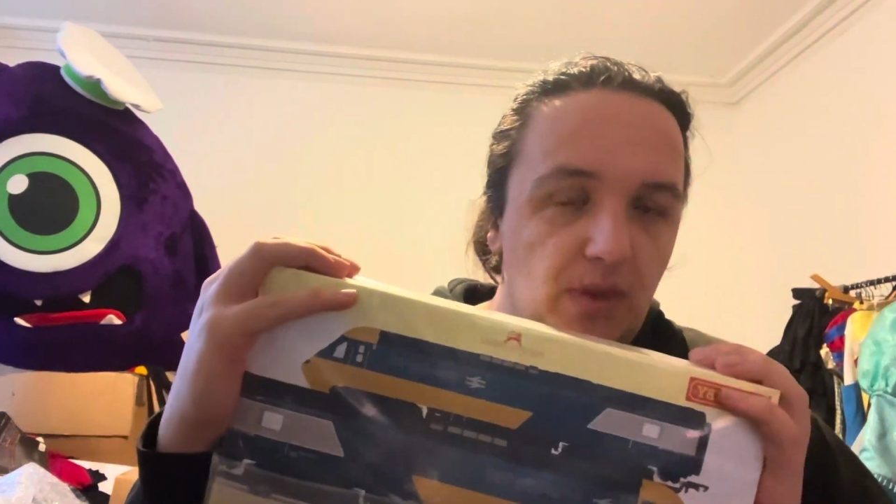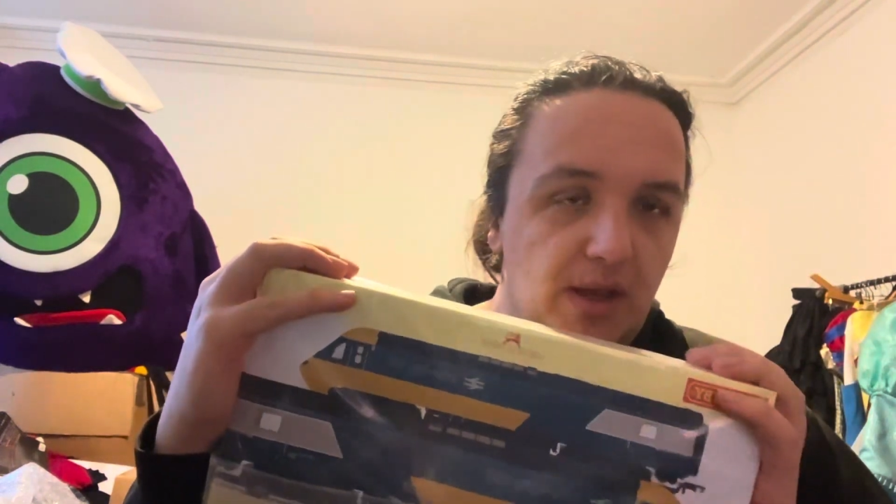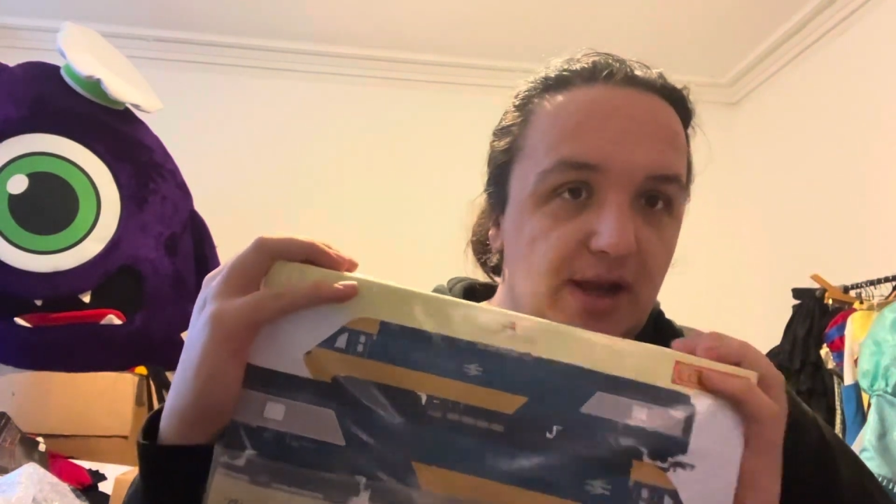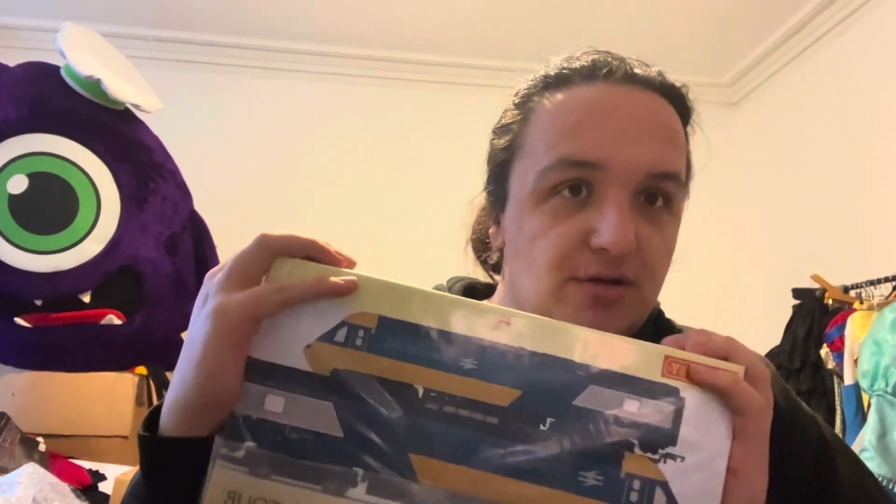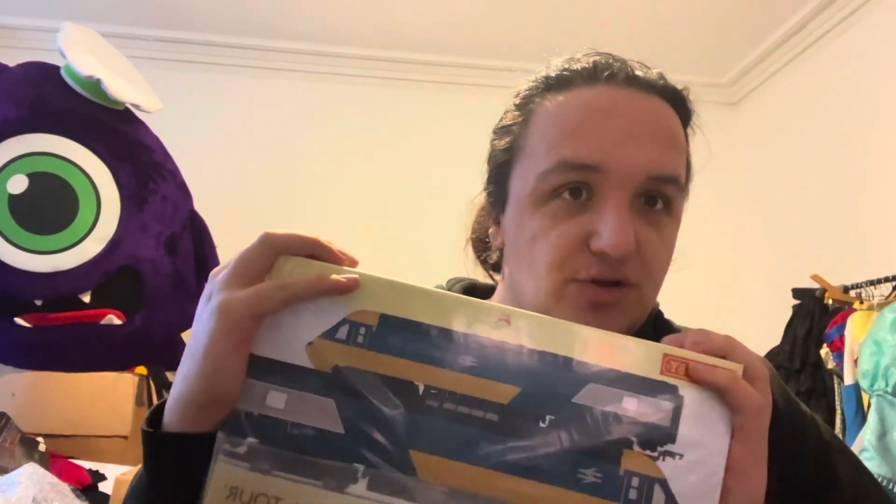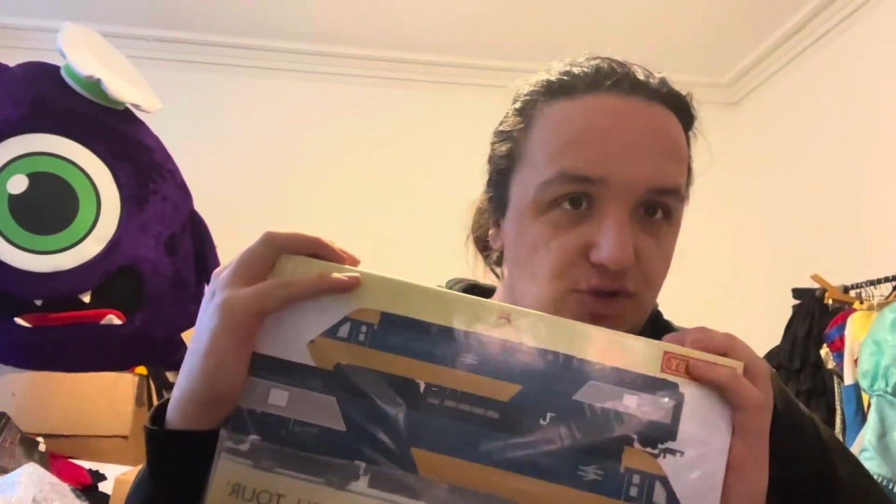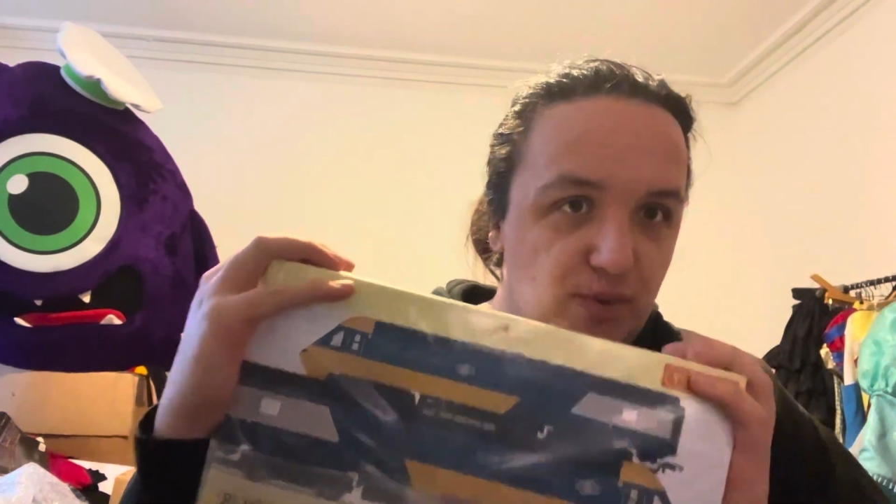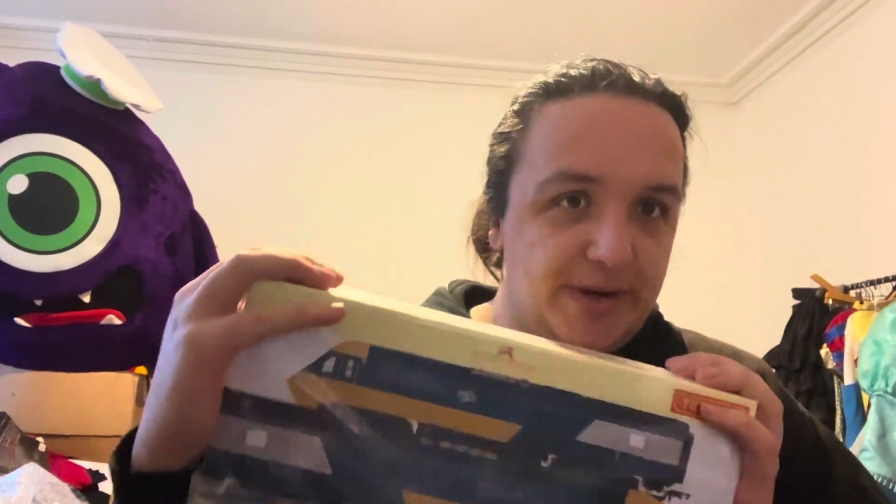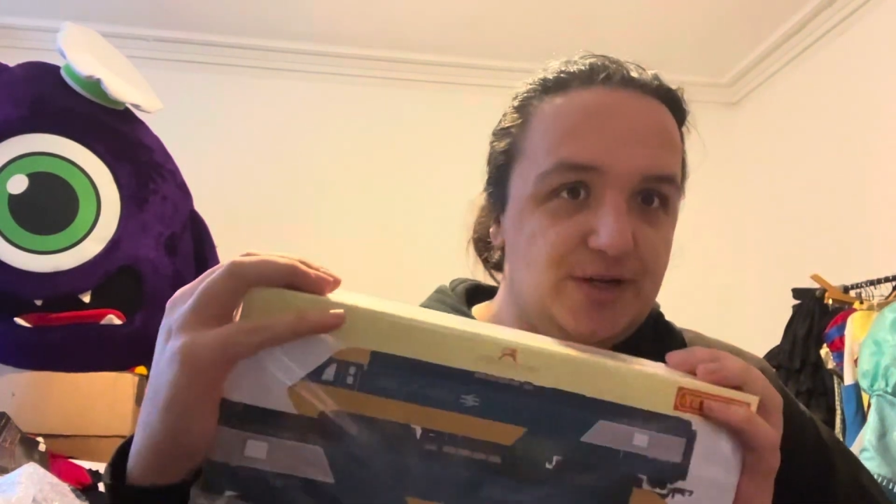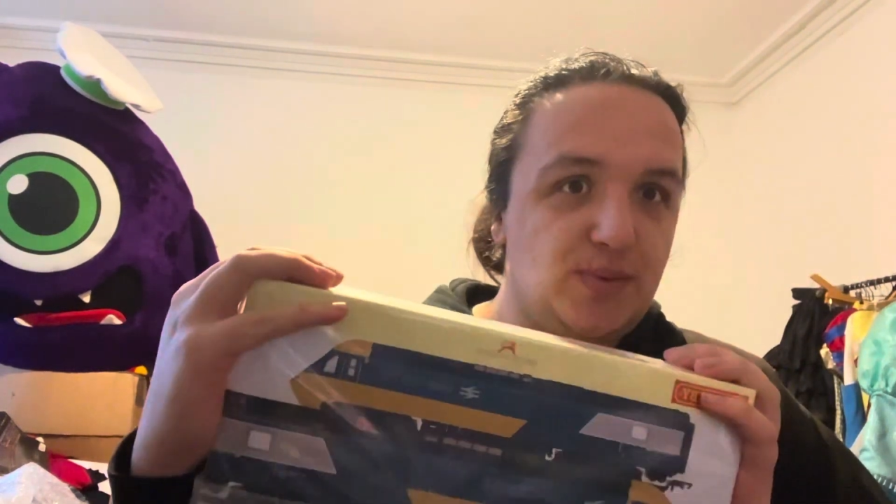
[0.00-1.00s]
Sort of
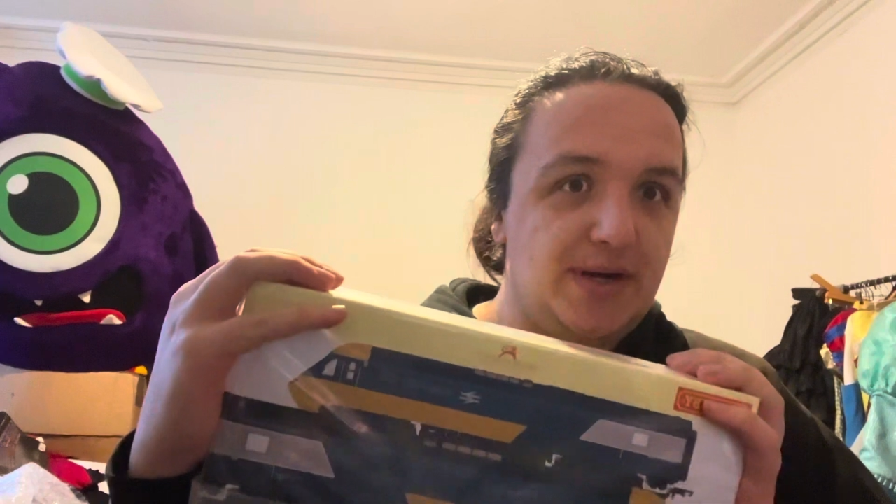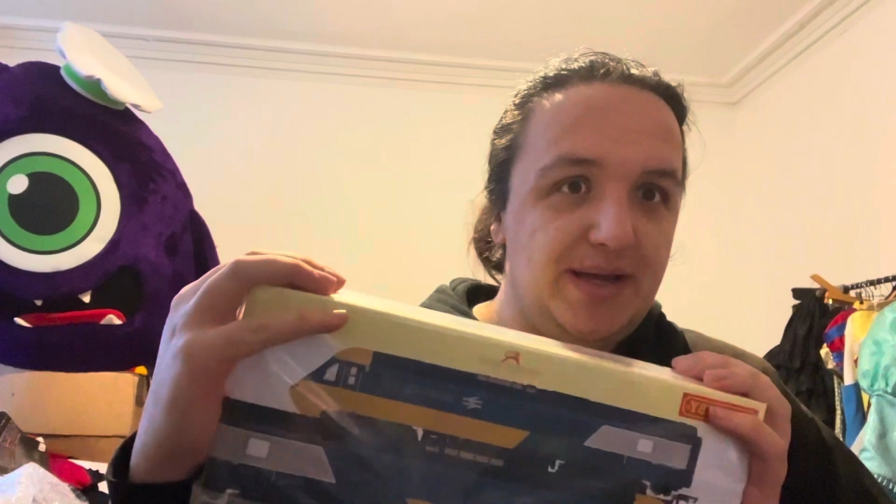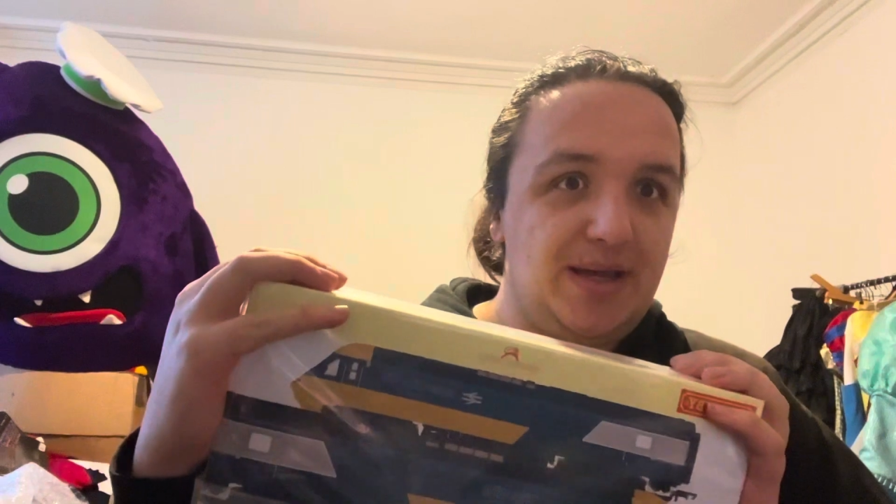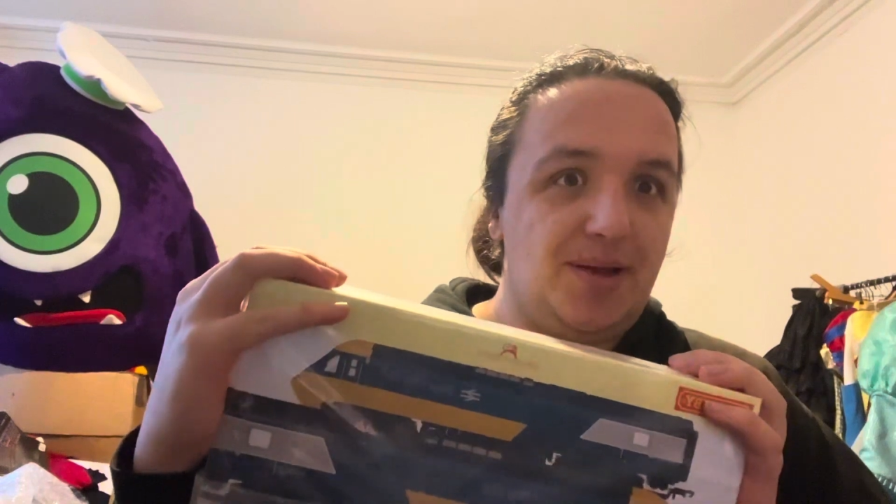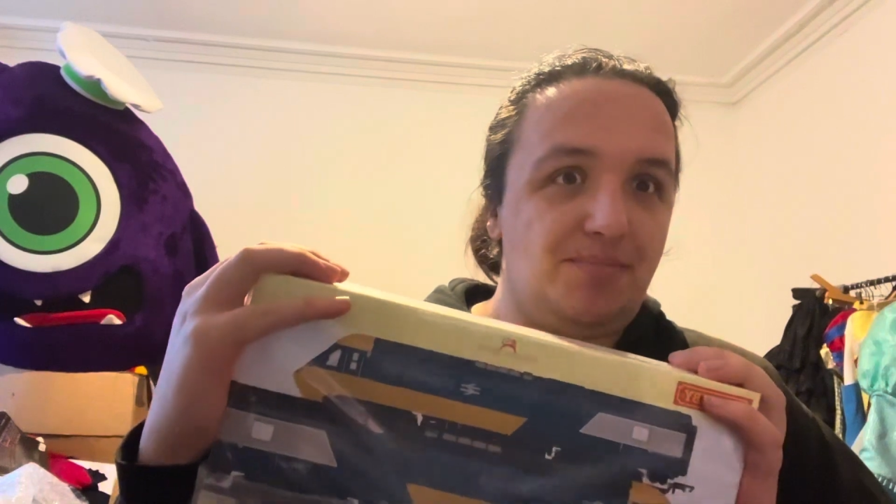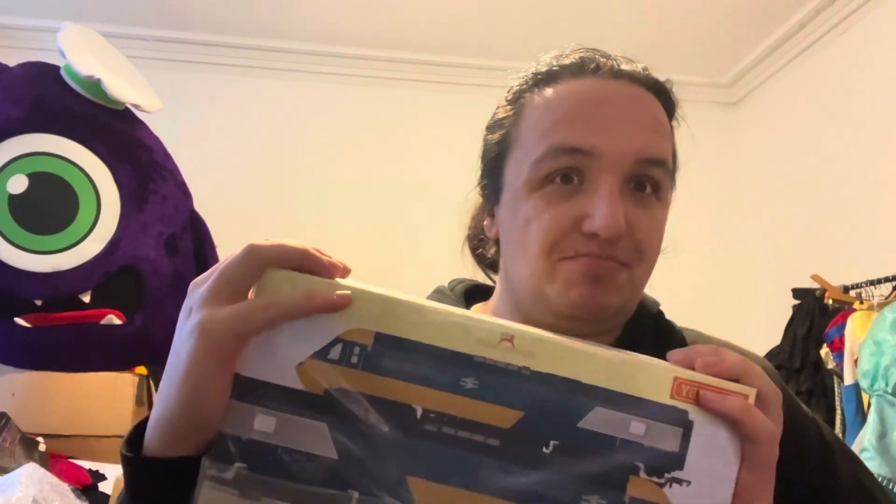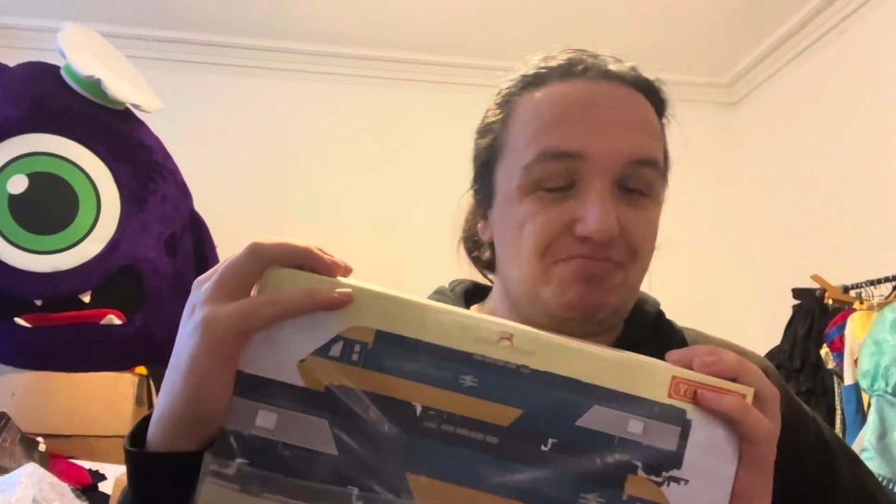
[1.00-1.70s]
2020